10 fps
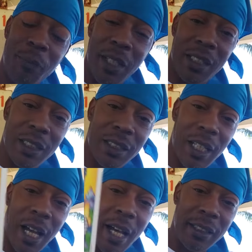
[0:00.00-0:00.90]
this is
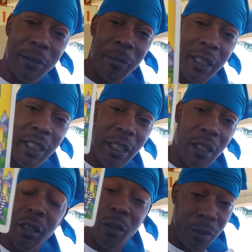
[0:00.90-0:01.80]
God's many,
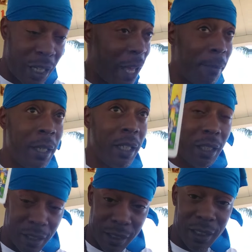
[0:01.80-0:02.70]
no, not
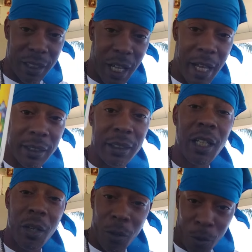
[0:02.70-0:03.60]
many, this is God's
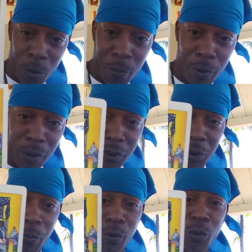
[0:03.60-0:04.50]
Uber,
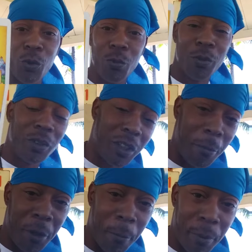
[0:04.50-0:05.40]
Super Uber,
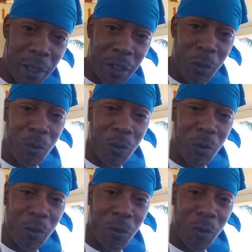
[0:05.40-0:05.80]
coming to pick